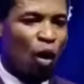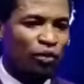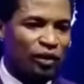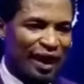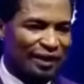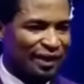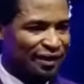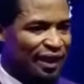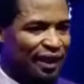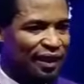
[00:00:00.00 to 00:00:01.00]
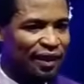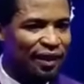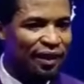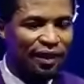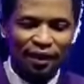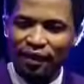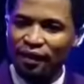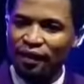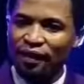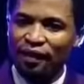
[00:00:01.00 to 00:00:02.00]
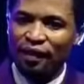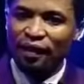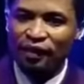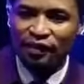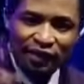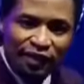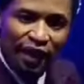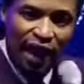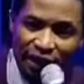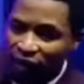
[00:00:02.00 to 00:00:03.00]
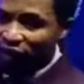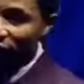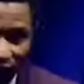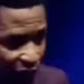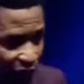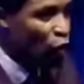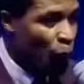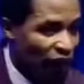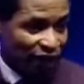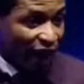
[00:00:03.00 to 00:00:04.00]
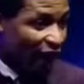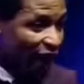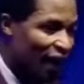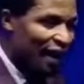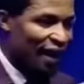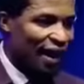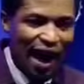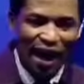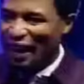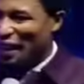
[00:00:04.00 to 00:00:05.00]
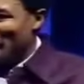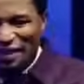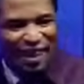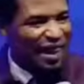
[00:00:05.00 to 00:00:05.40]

comes that is singing. He's dancing like a superstar. And they